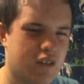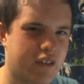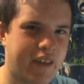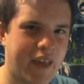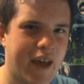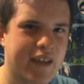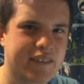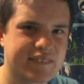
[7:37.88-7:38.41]

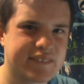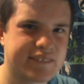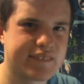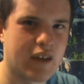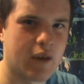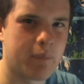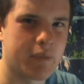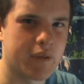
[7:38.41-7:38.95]
can't
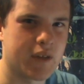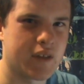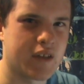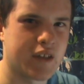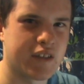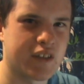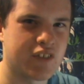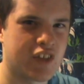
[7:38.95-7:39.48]
stop it
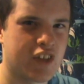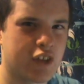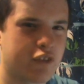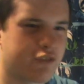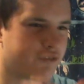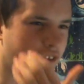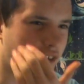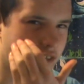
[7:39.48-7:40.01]
and it's
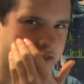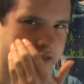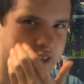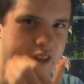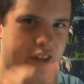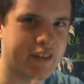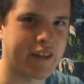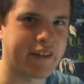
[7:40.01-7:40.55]
his fault
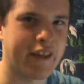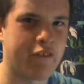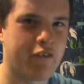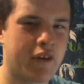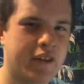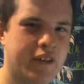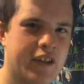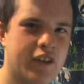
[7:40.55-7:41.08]
really that they were
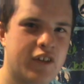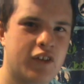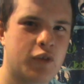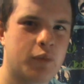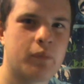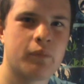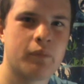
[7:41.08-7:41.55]
in this